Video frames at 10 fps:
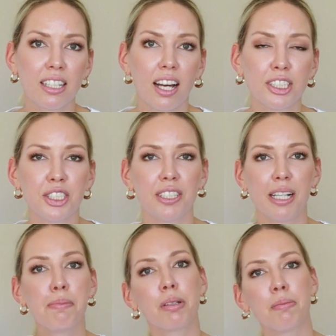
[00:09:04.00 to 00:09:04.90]
last year
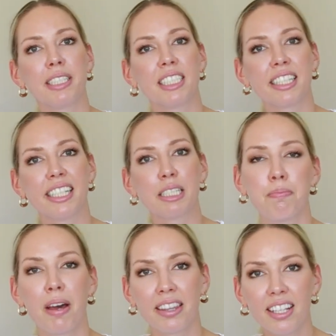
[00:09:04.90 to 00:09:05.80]
implementing these
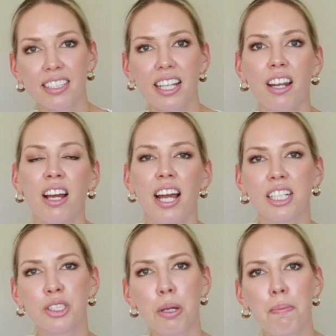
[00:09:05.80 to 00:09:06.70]
methods, and I
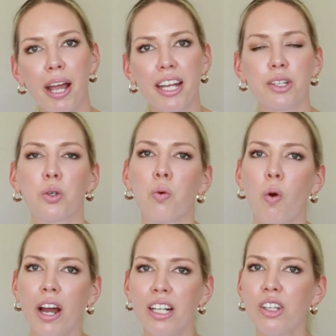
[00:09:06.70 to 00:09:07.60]
actually made
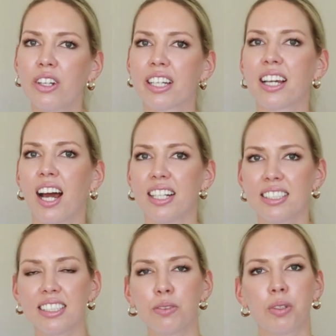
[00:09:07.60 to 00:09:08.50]
quite a lot of
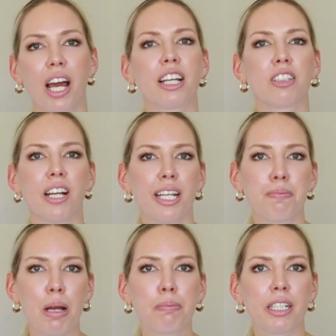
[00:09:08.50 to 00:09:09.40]
cuts when I created
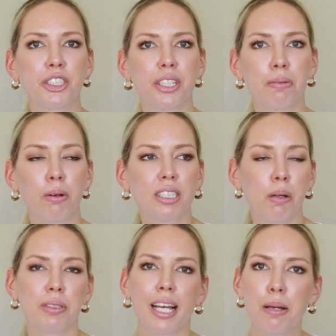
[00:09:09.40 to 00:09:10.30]
my budget, because I
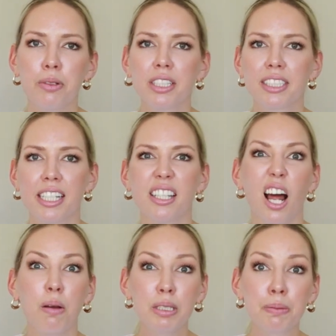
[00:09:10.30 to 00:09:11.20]
was able to see that
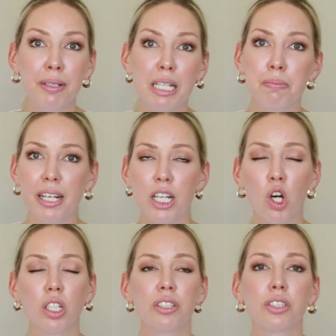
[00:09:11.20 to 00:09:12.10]
I was spending money
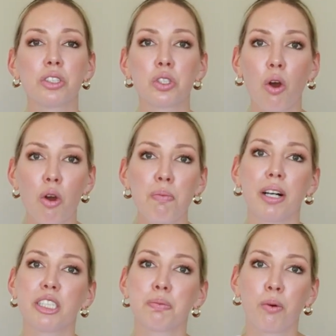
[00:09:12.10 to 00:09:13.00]
on so
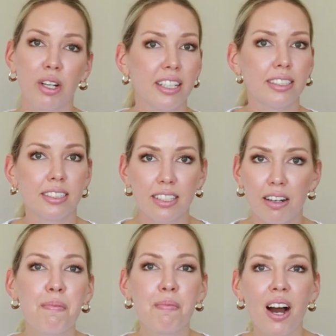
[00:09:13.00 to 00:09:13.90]
much pointless
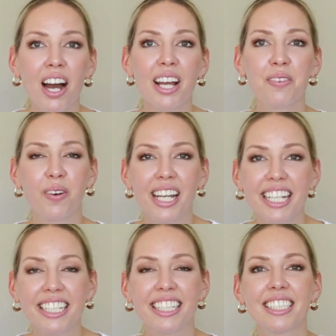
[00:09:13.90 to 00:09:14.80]
stuff. My
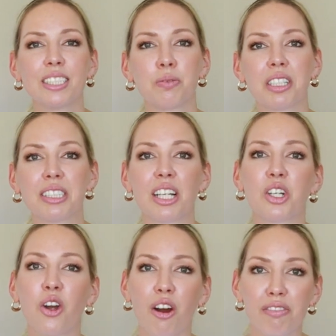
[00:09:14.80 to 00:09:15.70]
weakness was
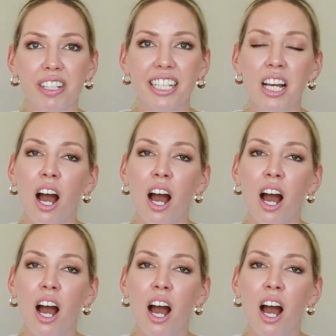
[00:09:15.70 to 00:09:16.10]
coffee.